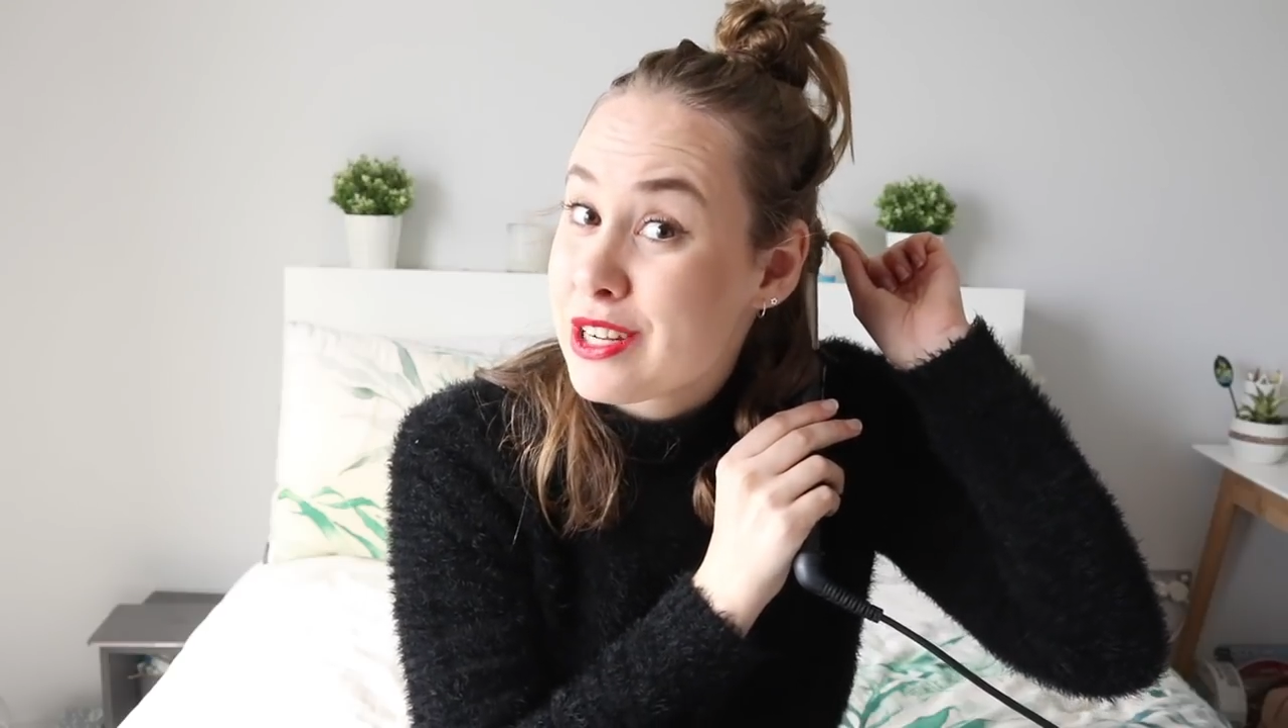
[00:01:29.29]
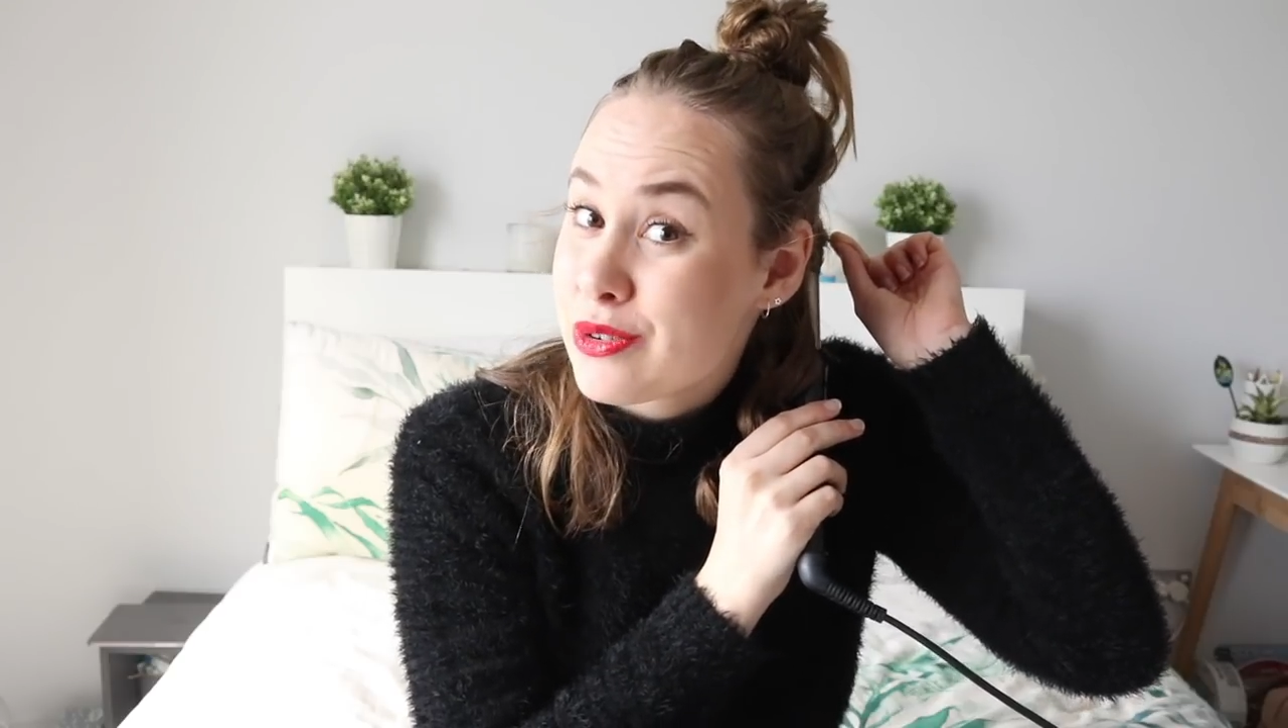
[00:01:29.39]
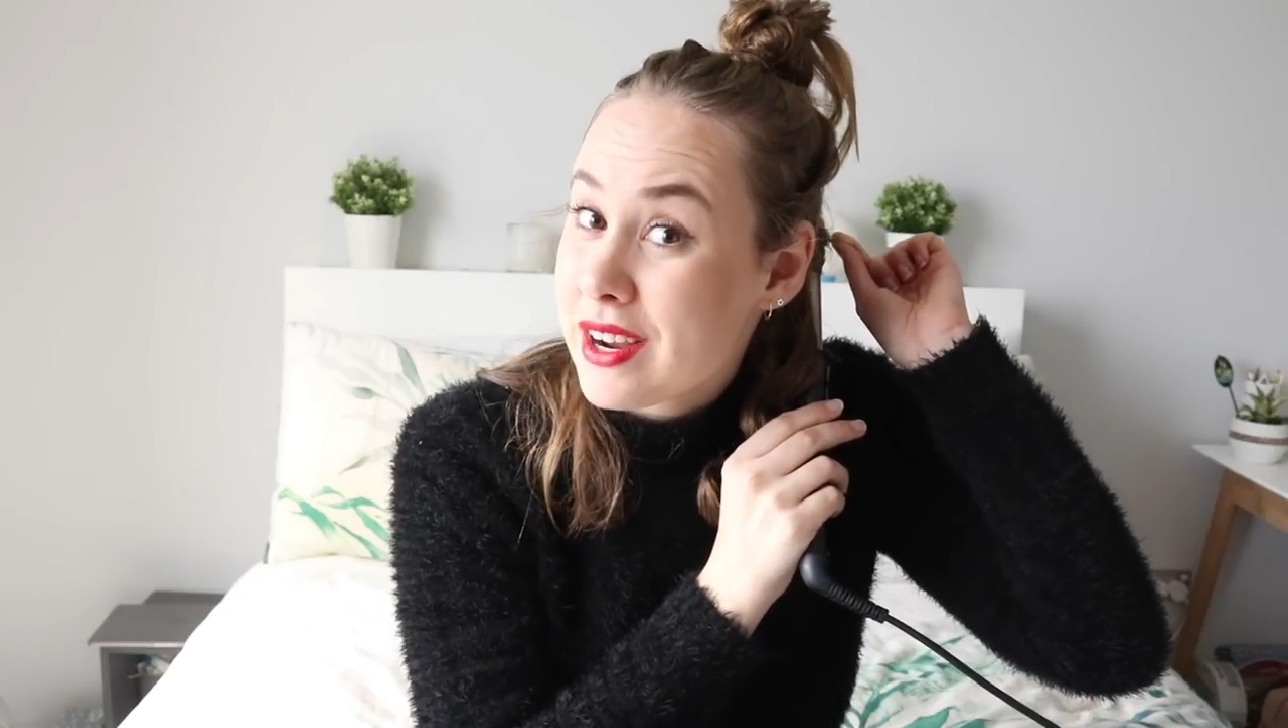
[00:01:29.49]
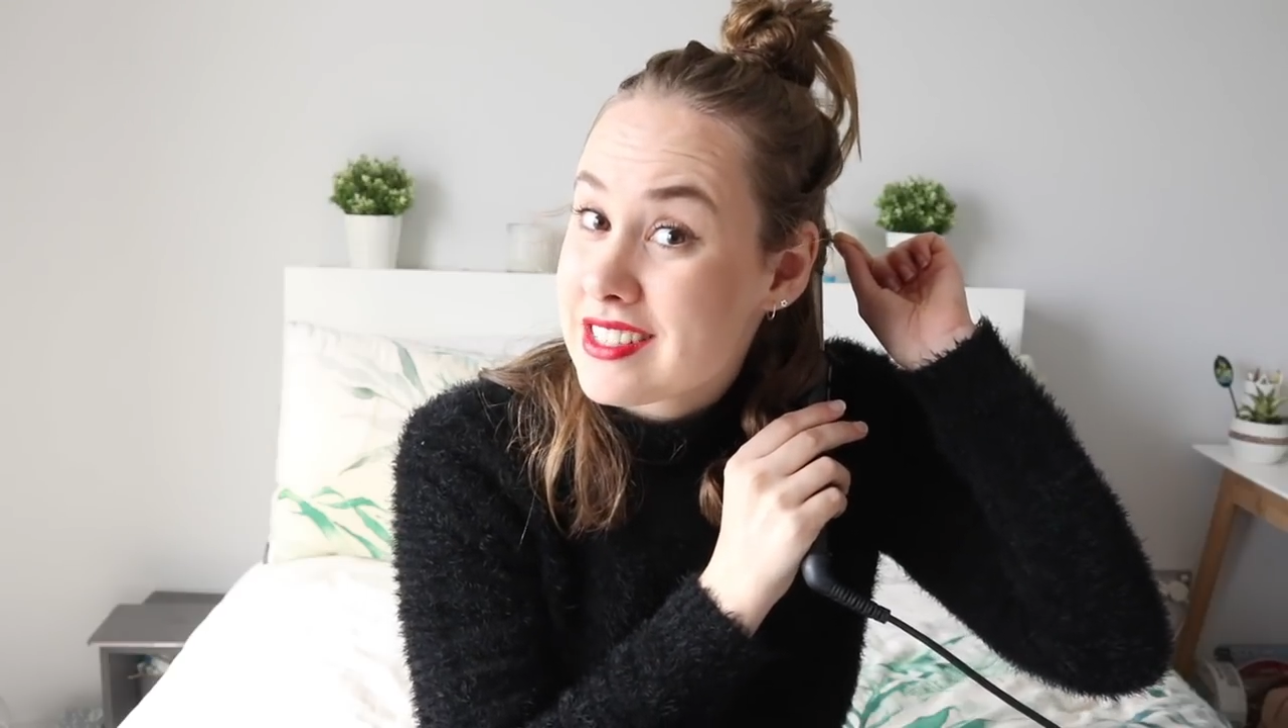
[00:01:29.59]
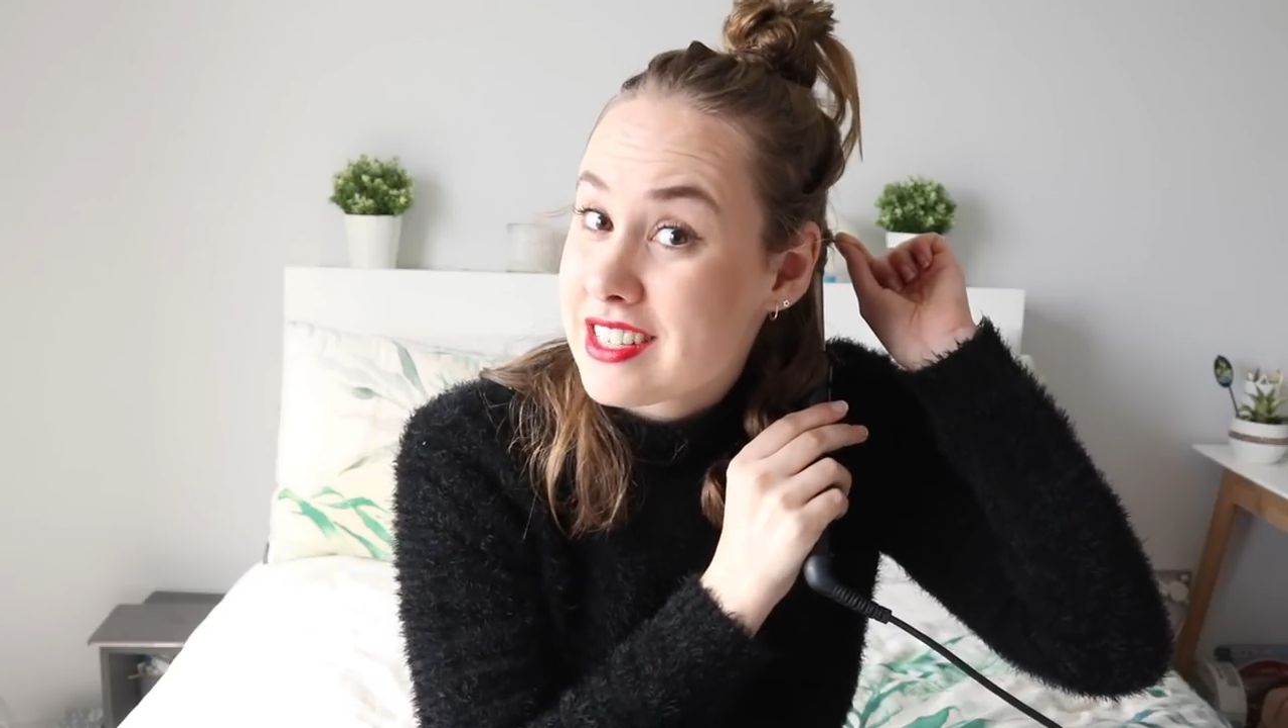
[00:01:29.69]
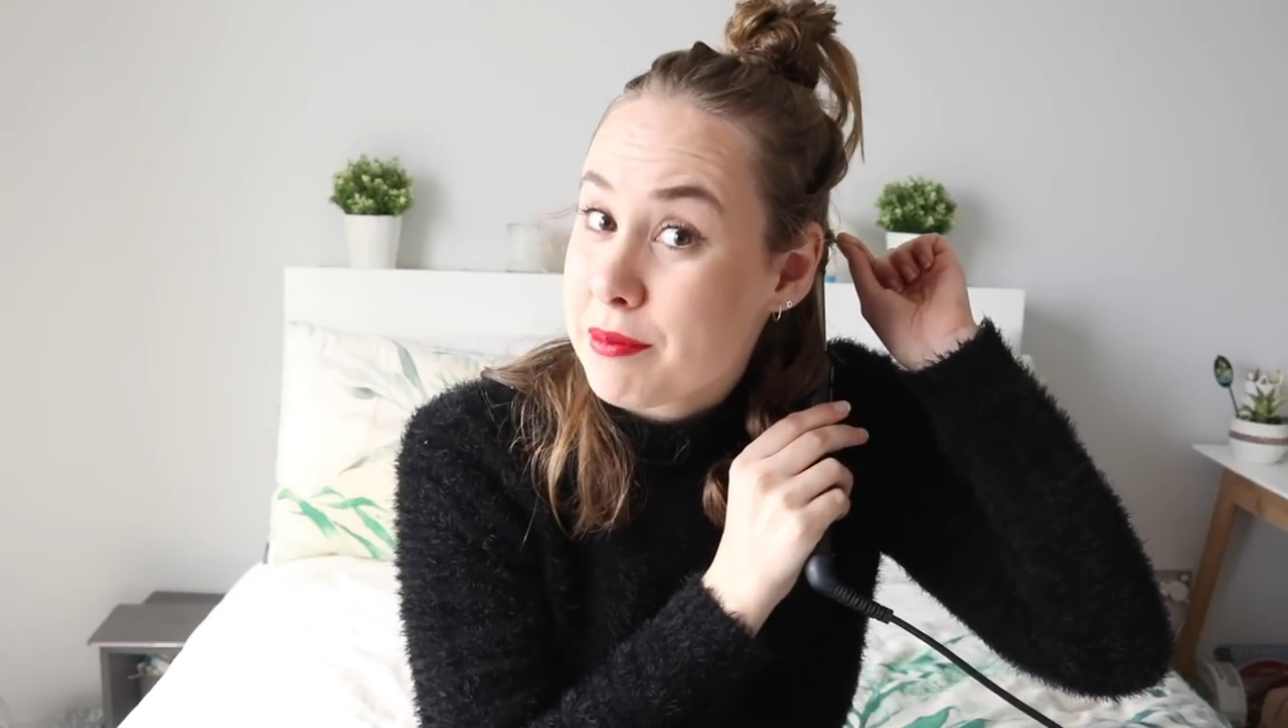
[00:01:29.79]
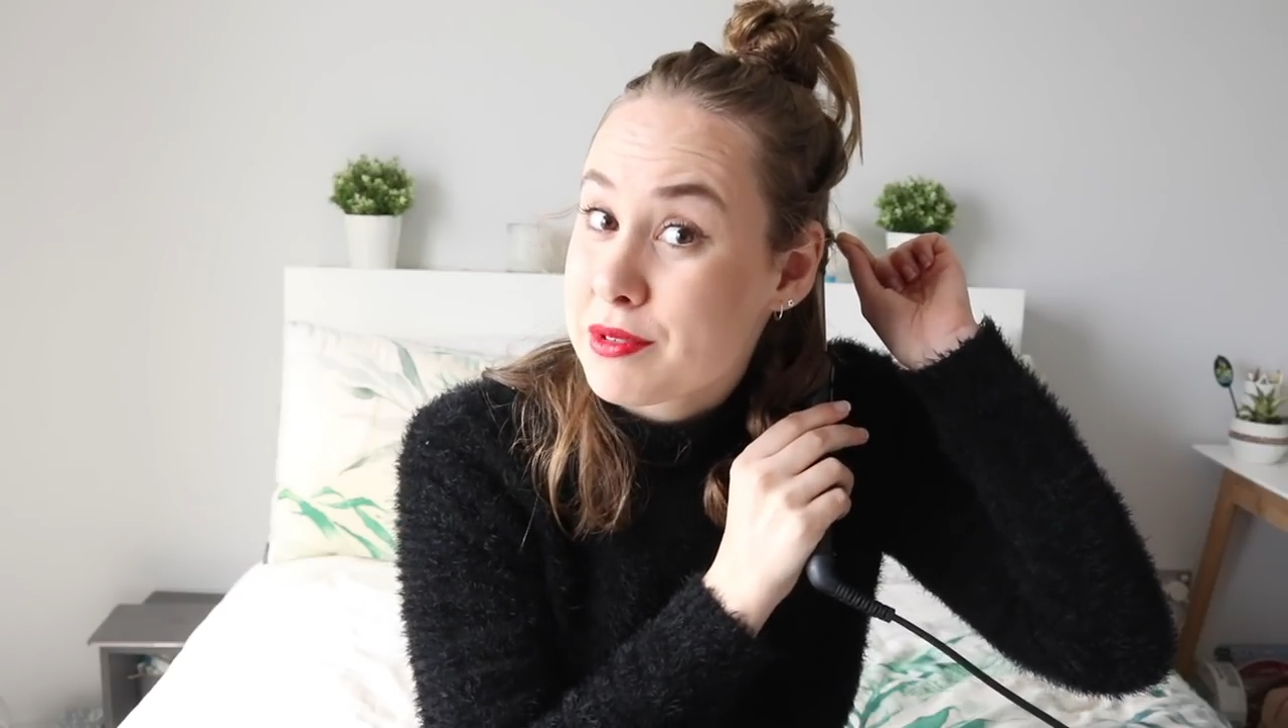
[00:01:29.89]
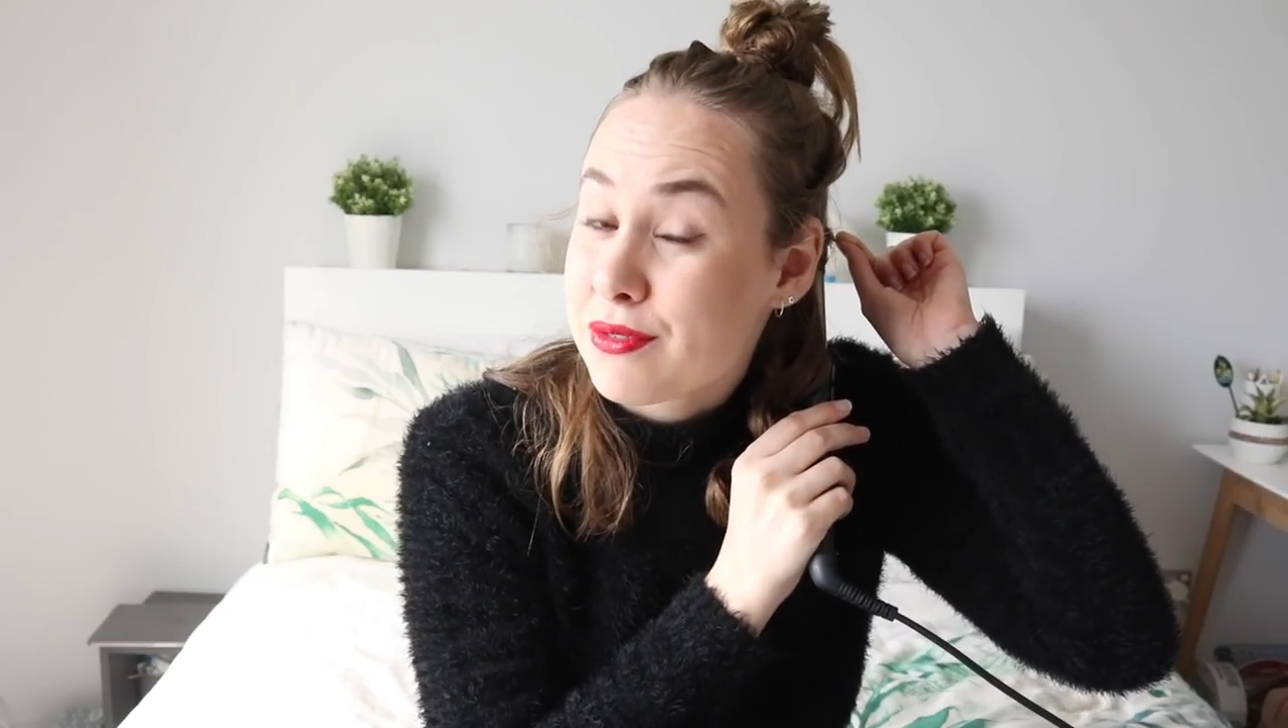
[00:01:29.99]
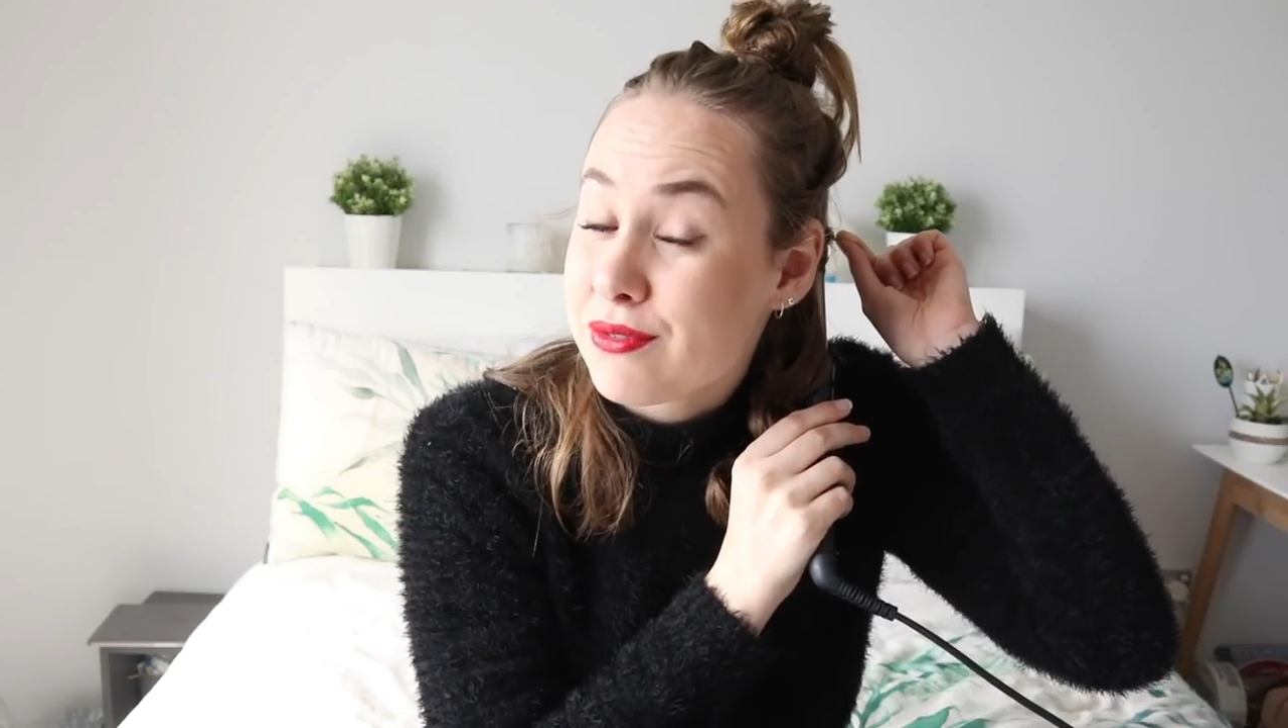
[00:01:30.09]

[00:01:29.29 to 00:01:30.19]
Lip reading: dressed up to